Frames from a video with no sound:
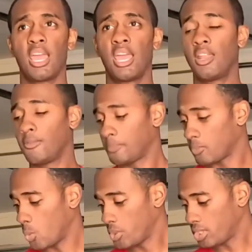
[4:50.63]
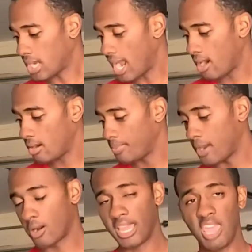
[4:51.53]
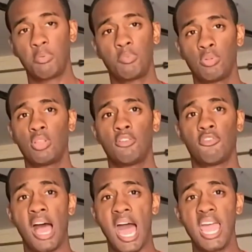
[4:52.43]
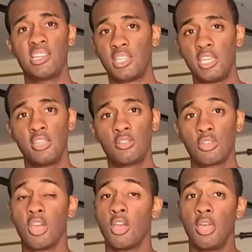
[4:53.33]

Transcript: and with the tire, they're capable of high tens.